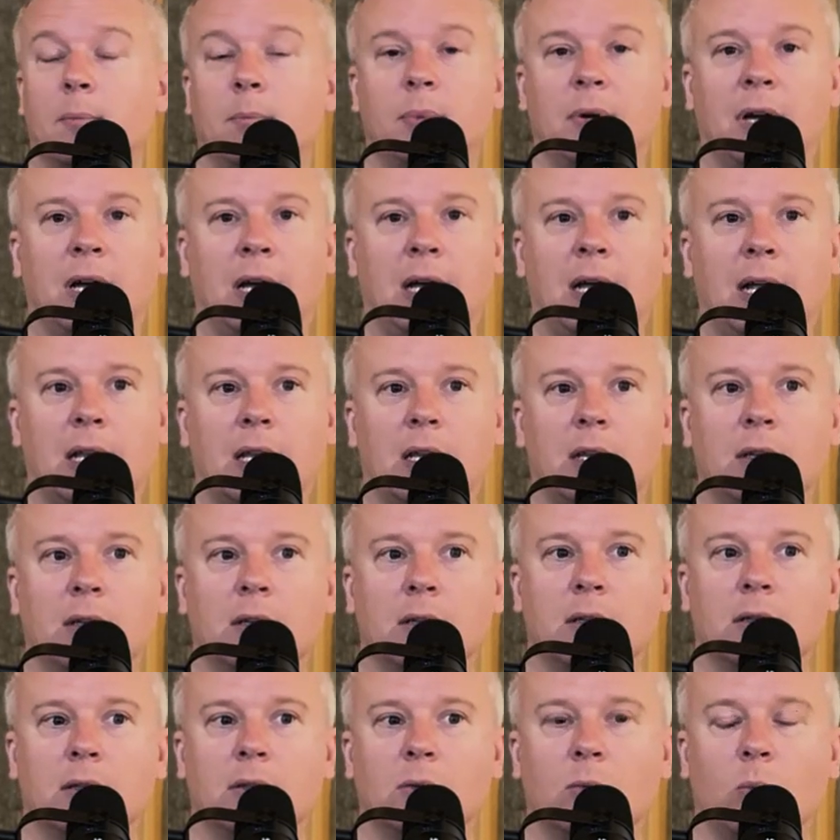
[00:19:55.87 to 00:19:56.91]
But
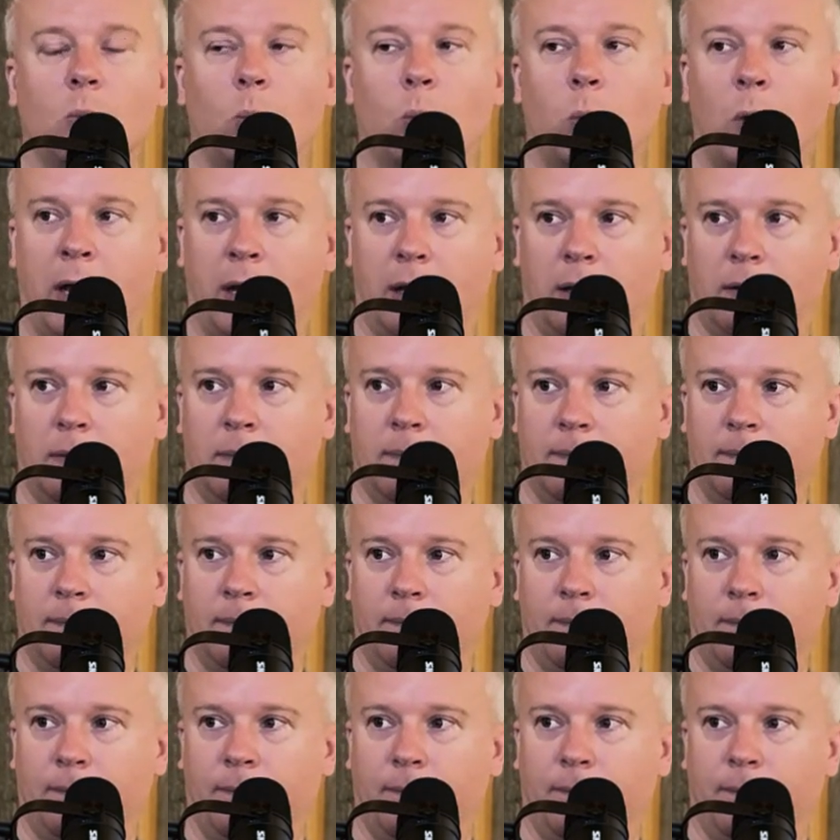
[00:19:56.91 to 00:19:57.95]
when?
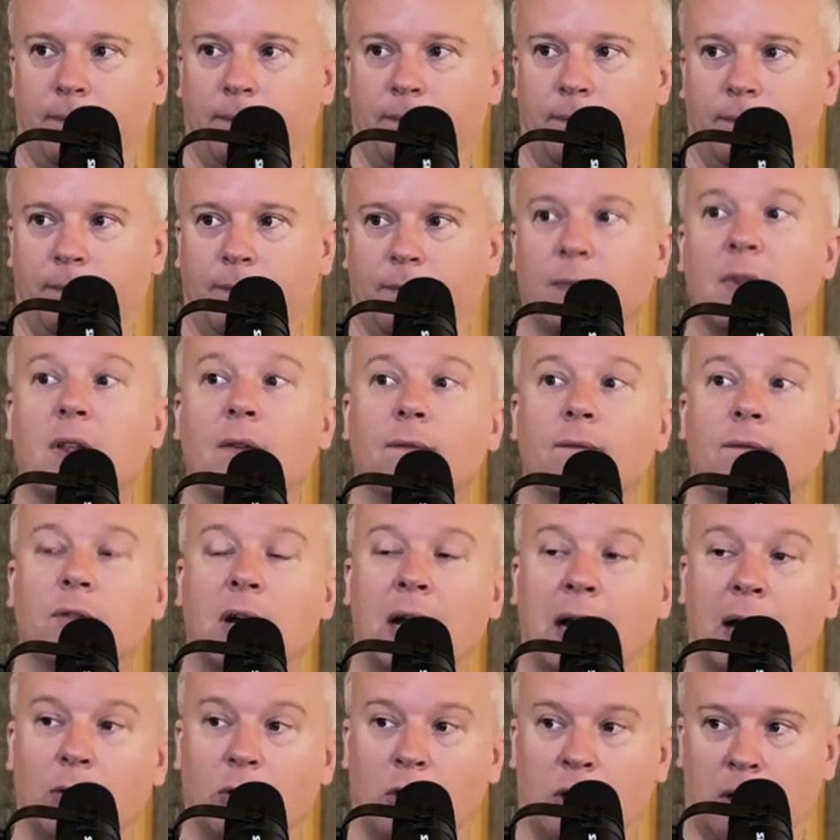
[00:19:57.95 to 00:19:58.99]
For
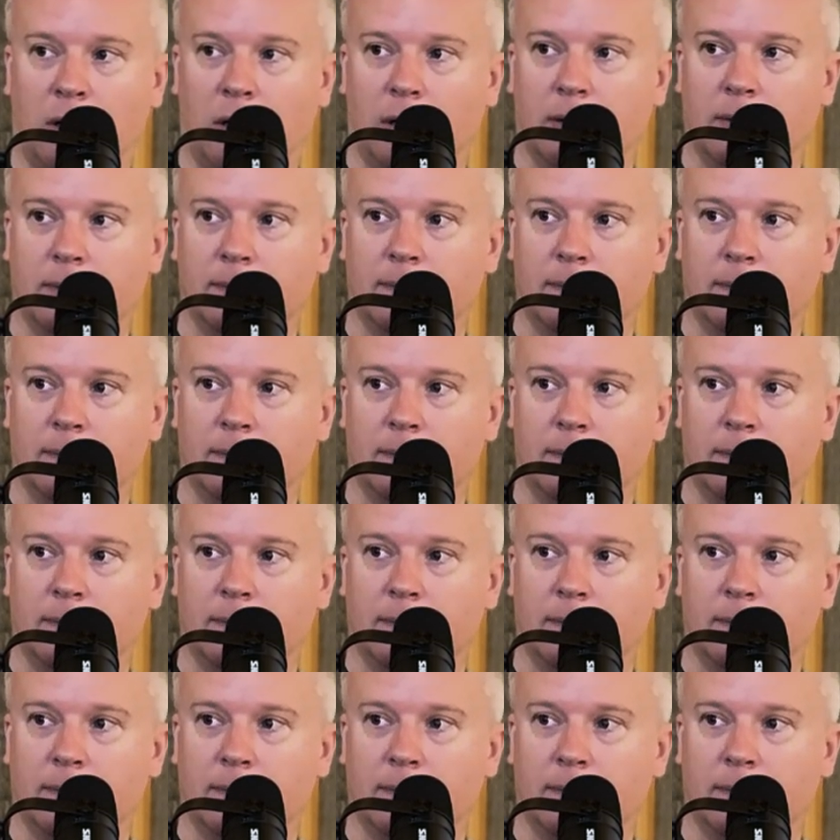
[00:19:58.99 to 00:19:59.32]
how long?